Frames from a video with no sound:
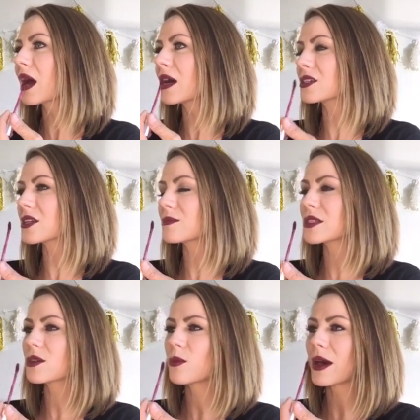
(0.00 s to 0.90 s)
Gosh, I'm
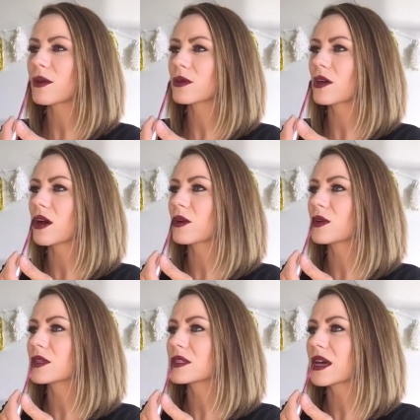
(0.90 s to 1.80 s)
so bad with
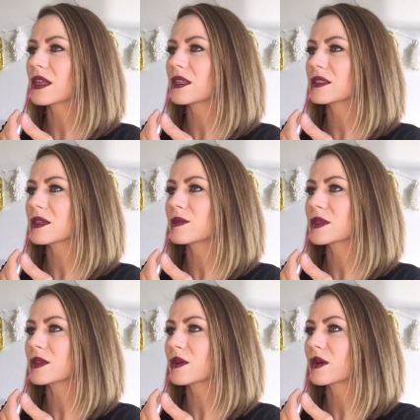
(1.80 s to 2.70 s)
awkward silence. I'm
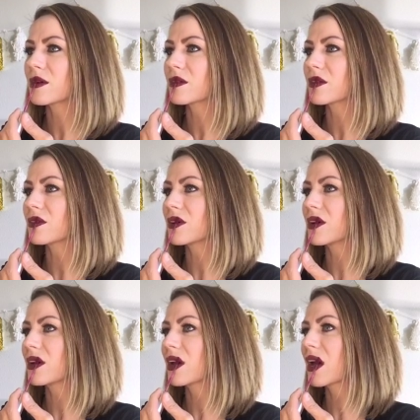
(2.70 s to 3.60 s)
so uncomfortable.